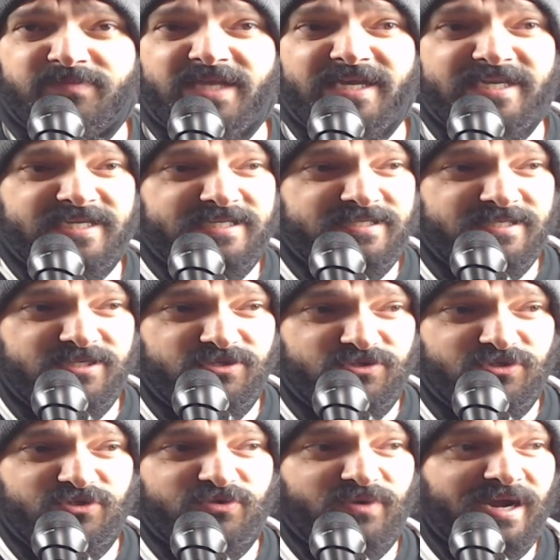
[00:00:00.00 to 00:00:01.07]
and it continues
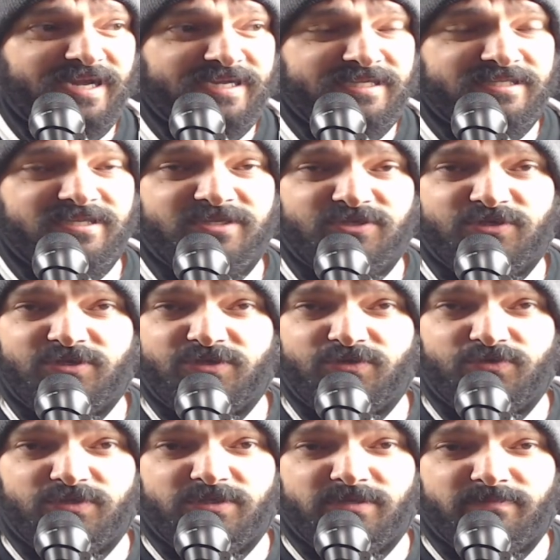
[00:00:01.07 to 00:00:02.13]
to. I continue to
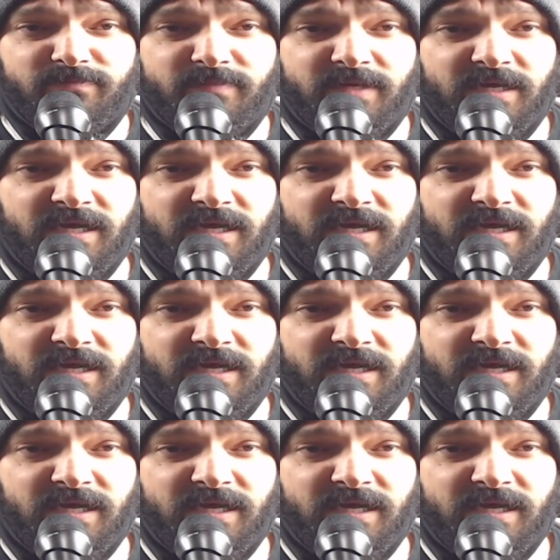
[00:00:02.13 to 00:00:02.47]
use them.